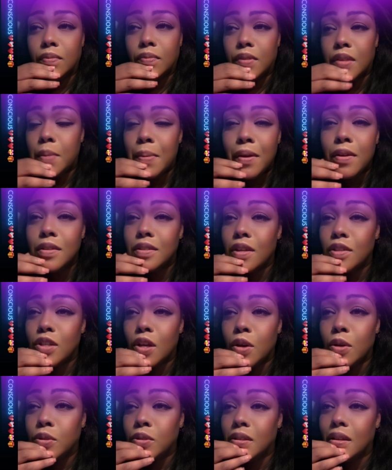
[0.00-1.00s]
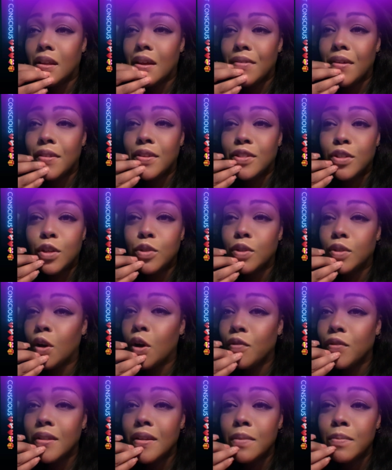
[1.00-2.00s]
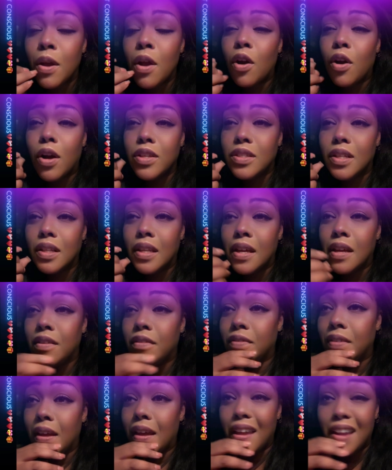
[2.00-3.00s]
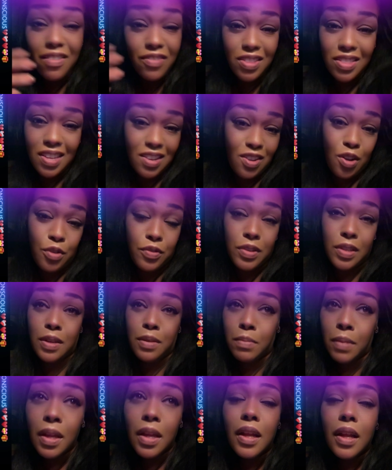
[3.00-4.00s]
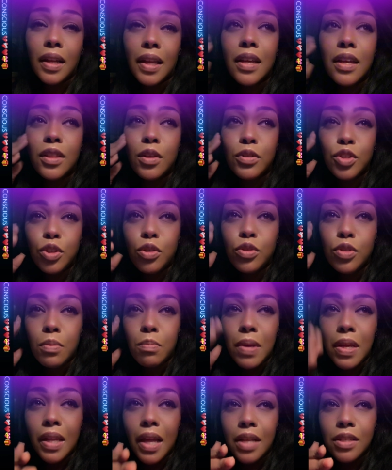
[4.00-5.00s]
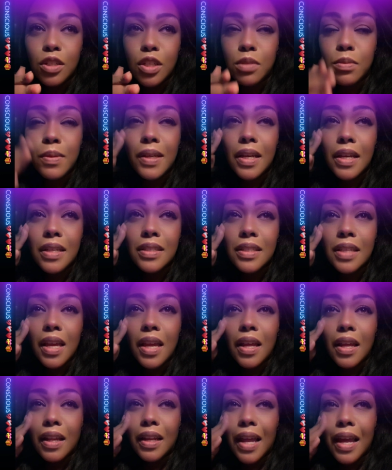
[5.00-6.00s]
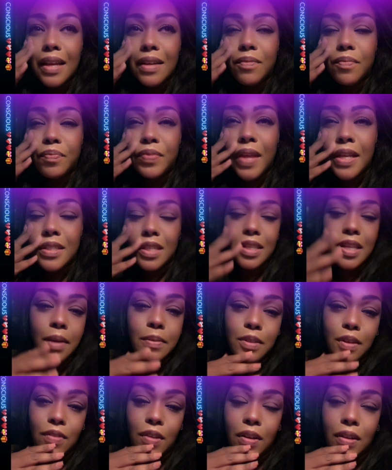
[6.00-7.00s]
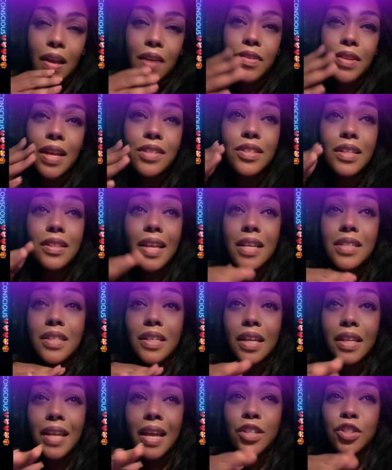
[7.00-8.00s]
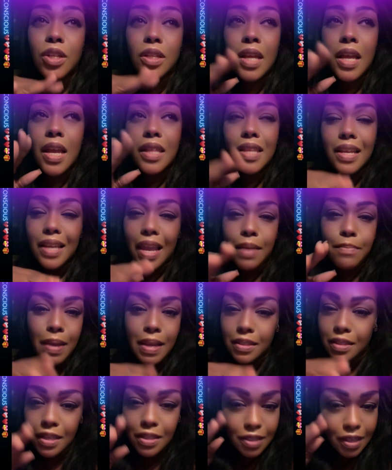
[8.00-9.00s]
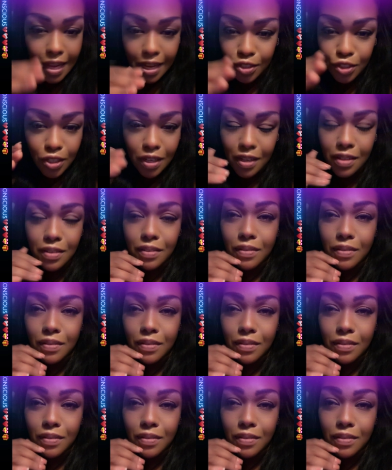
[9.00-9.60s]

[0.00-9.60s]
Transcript: The parents that chose to love other children over them, or to love everything over them. Like, those children beeline to us because, like, that's the depths of their love, and that's the connection. They can't make sense of that shit.